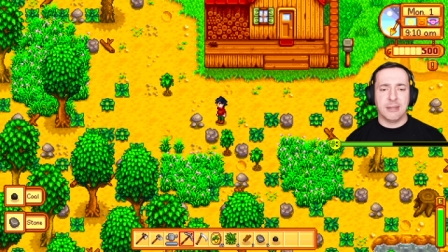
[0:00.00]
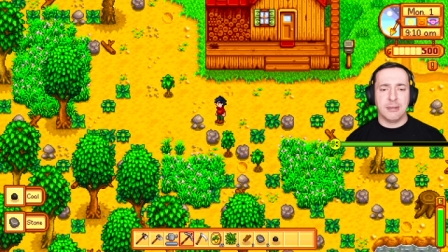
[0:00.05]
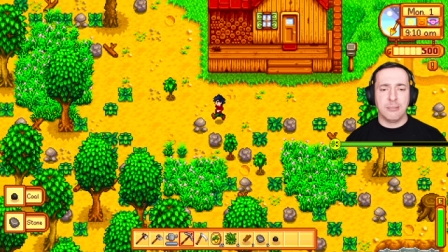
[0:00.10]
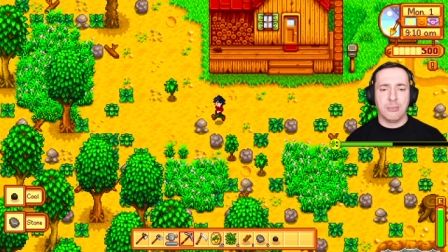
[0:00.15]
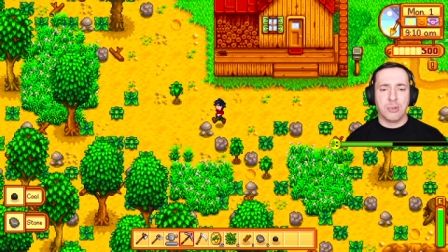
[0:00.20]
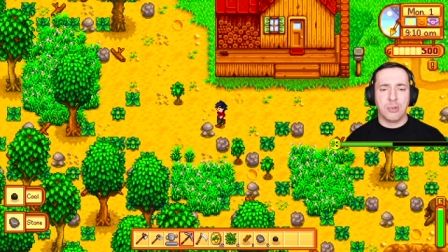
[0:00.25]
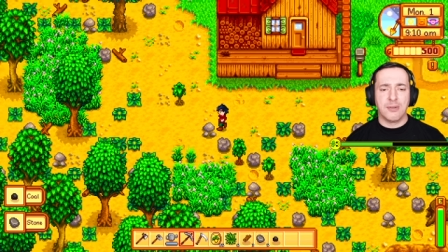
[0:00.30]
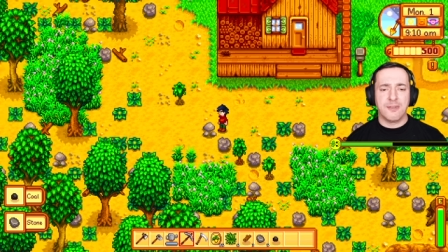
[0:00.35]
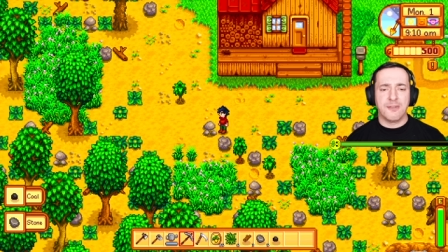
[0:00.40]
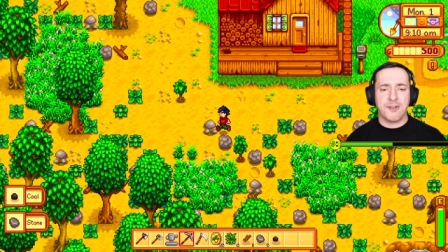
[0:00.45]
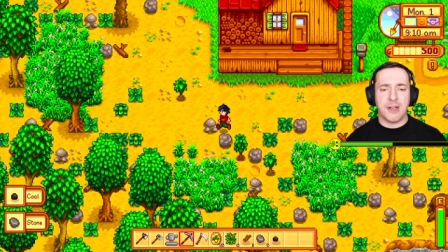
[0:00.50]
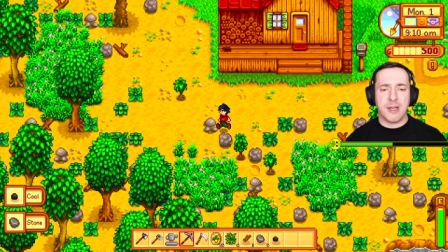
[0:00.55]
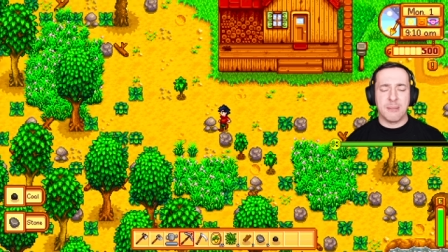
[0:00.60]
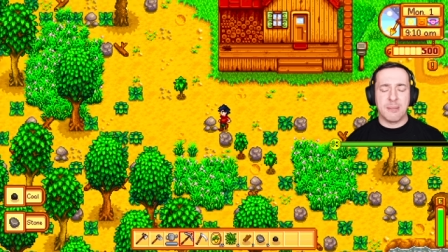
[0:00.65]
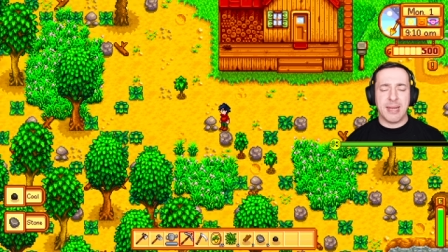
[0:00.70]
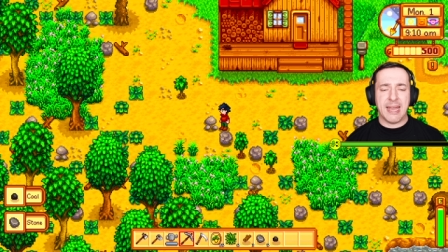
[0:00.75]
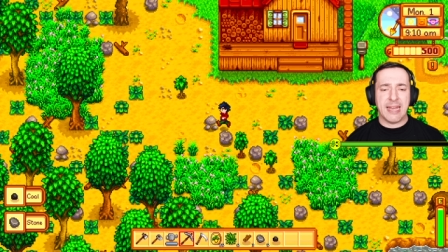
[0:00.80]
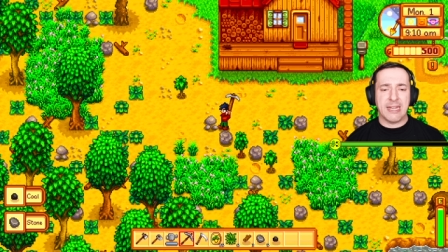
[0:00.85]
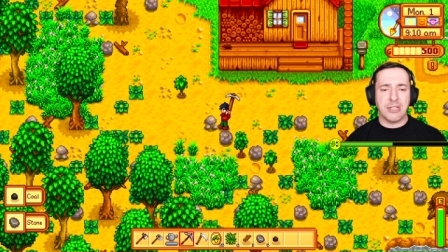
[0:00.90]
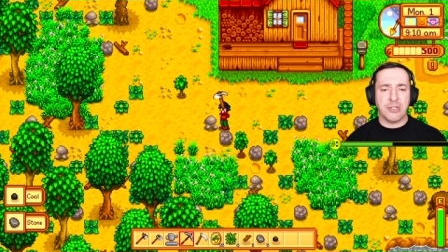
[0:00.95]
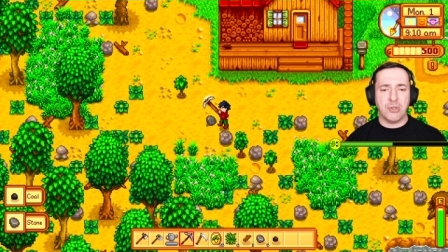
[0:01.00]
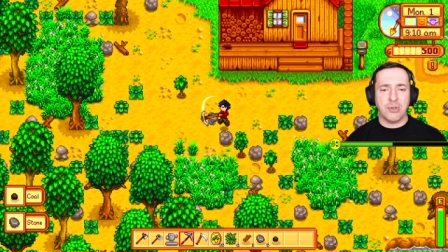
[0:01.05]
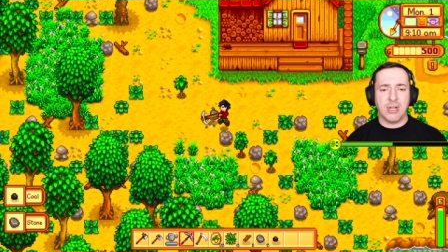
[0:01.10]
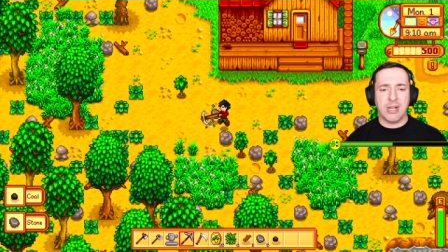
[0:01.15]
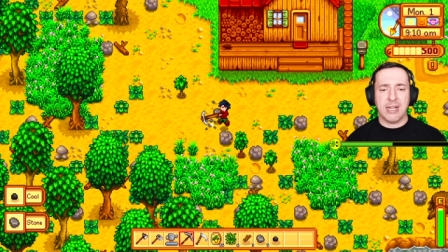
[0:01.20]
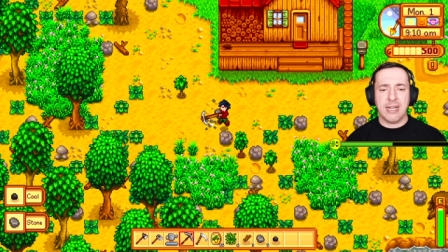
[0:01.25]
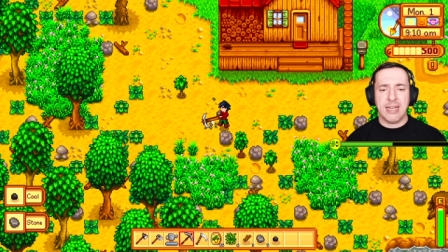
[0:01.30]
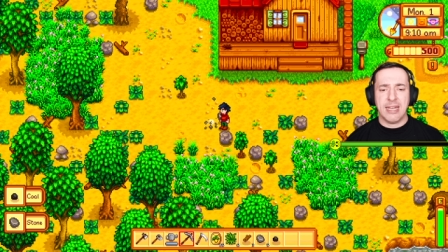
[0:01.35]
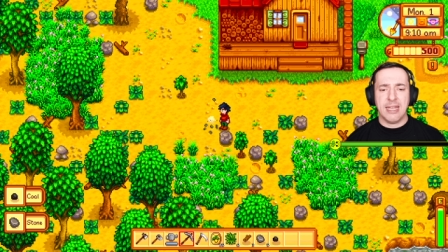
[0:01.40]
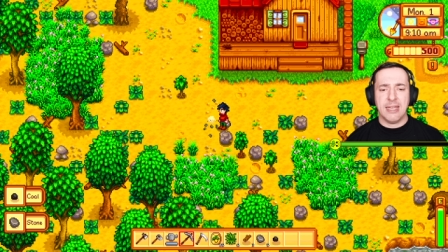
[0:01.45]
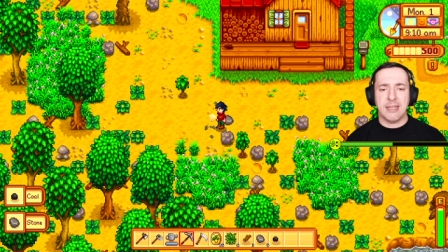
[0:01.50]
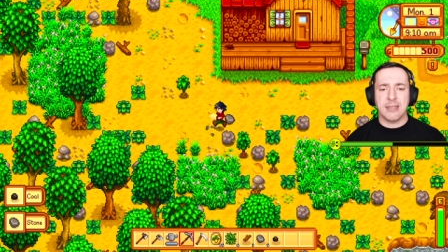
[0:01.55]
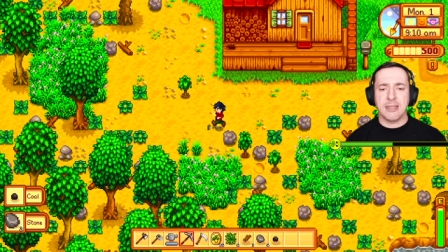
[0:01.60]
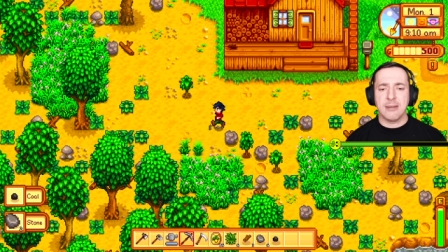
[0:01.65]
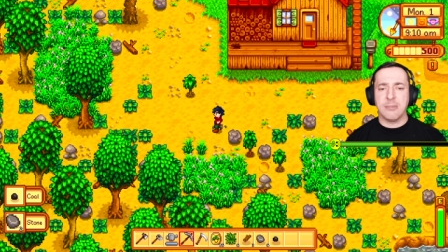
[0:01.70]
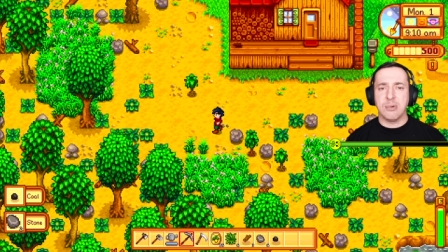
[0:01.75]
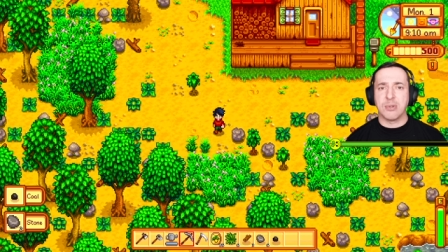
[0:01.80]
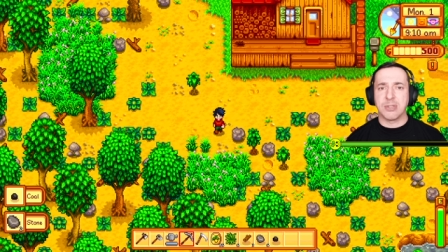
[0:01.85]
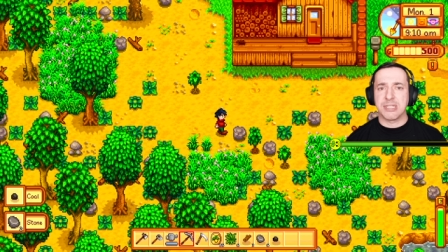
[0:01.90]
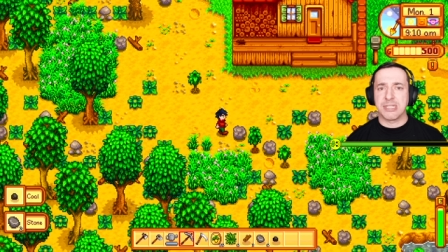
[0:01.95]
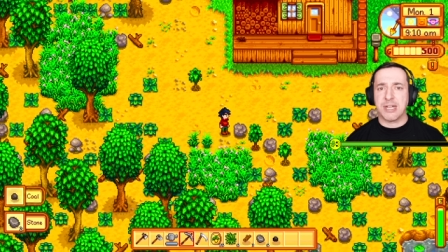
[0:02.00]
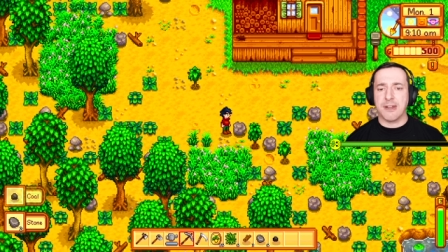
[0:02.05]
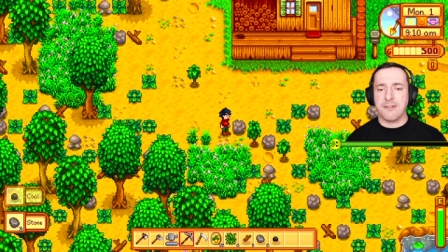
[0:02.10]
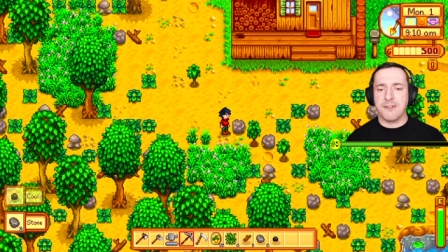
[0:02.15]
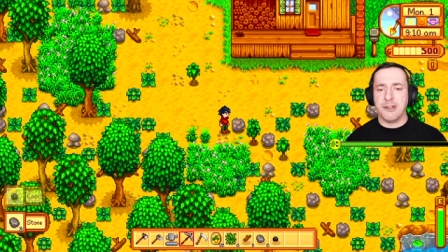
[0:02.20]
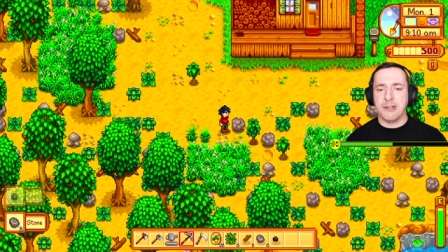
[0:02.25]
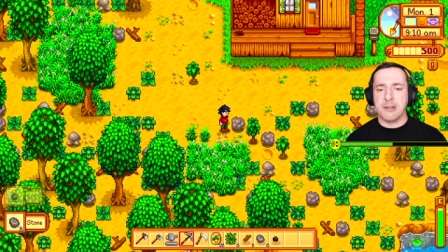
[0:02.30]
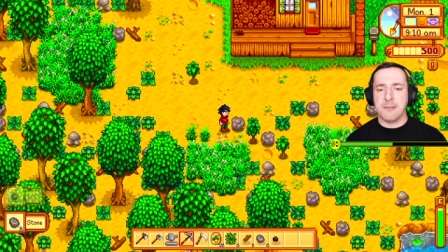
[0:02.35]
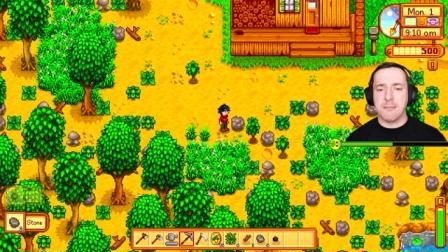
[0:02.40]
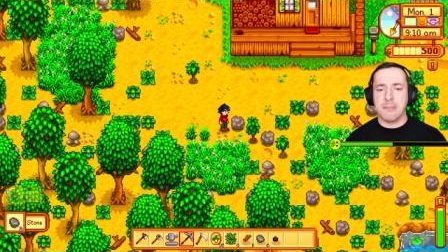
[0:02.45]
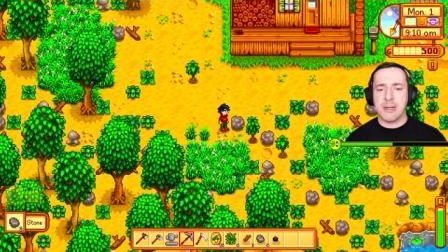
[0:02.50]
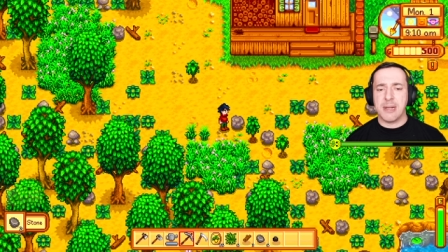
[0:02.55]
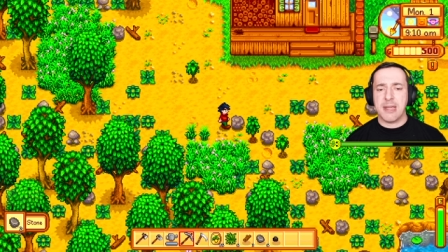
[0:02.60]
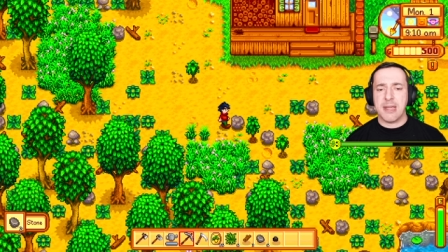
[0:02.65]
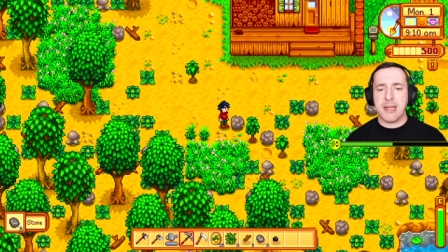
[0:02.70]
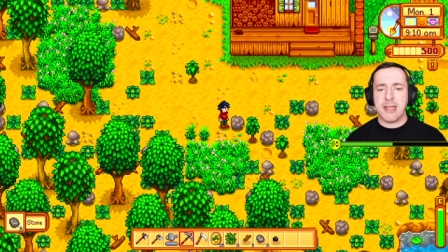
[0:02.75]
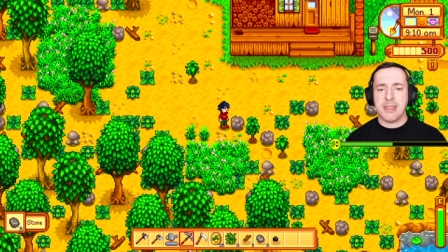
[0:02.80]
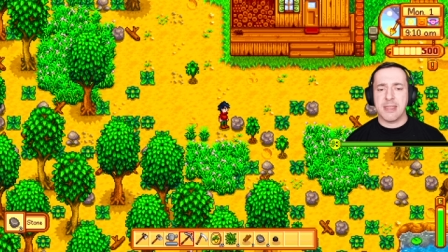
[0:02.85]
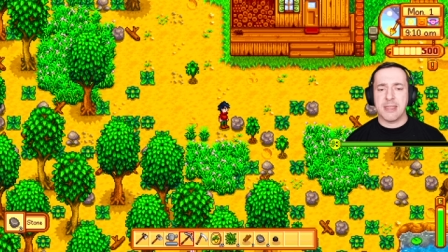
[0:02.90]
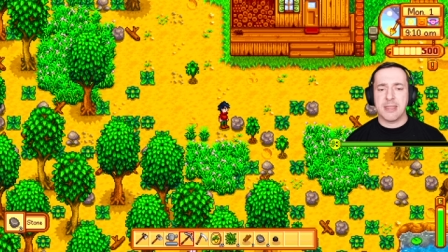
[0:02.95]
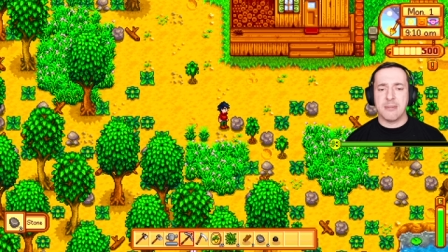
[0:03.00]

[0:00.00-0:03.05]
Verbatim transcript: the more farmland you clear, the more stuff you can plant,